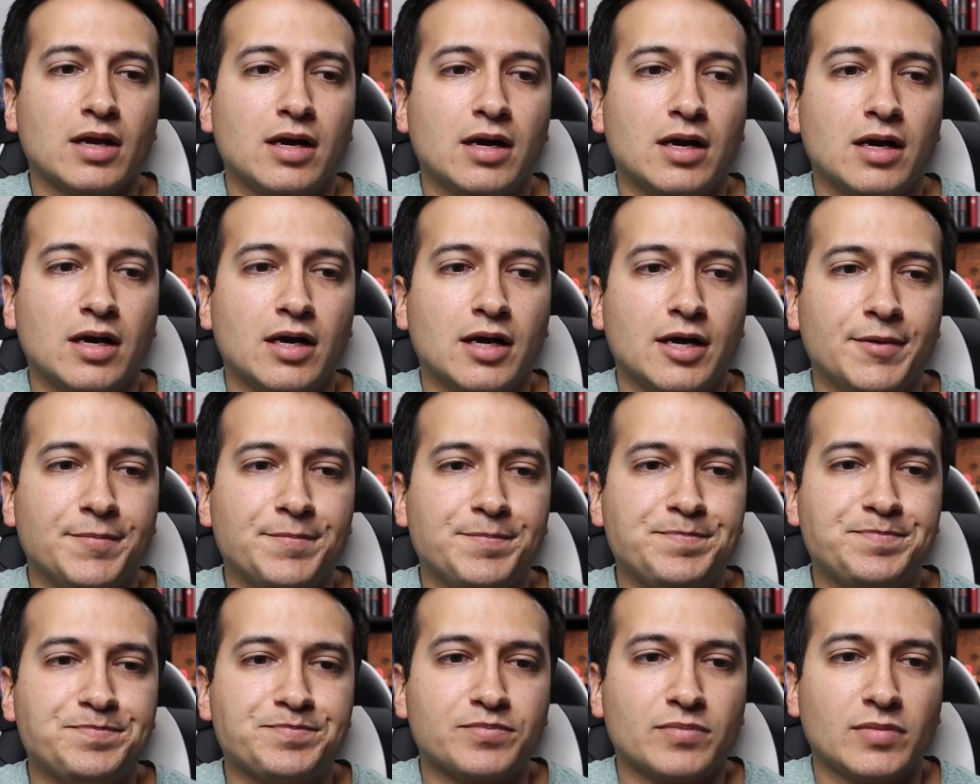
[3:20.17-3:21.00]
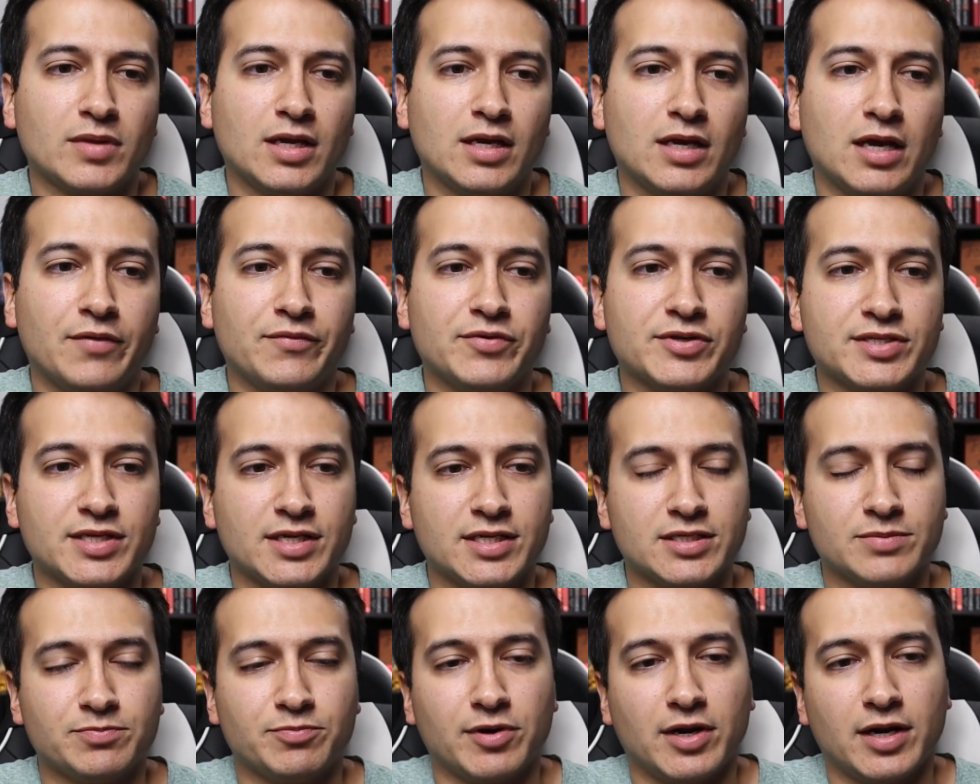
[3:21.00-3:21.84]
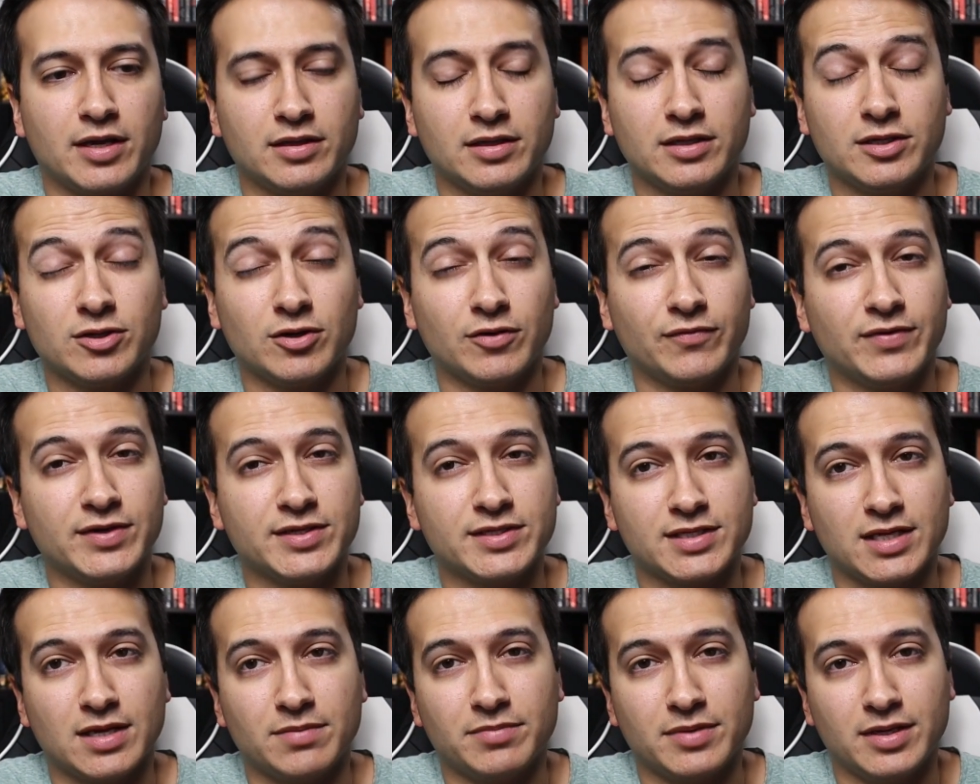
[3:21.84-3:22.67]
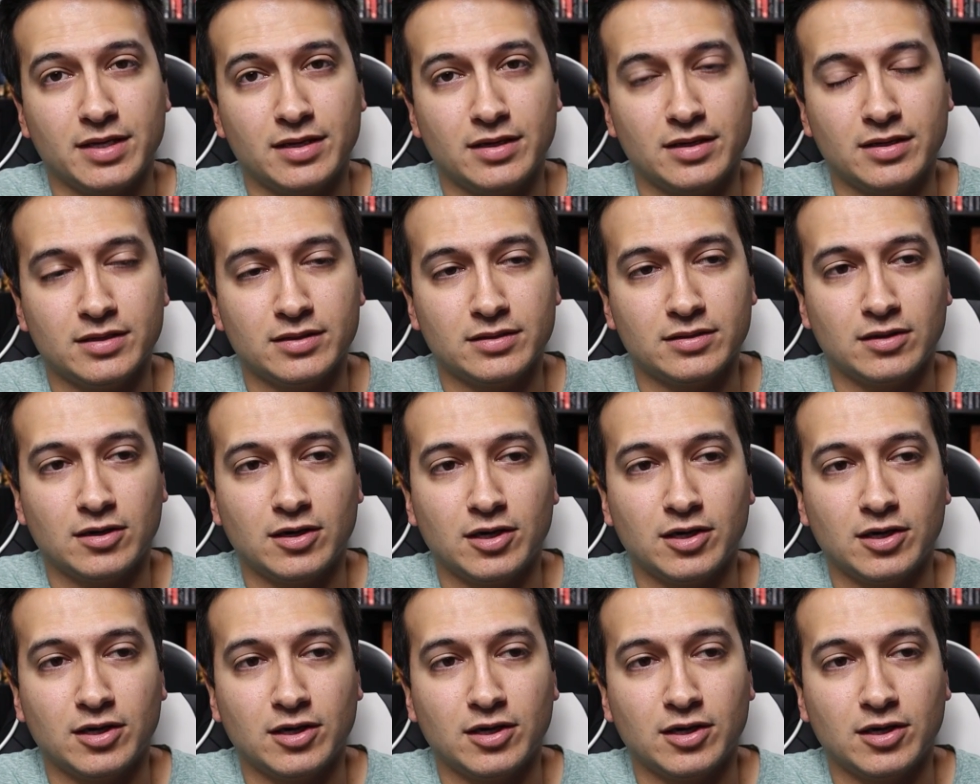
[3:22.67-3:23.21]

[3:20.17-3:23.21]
Um, ever since Brian Lee Durfee sent me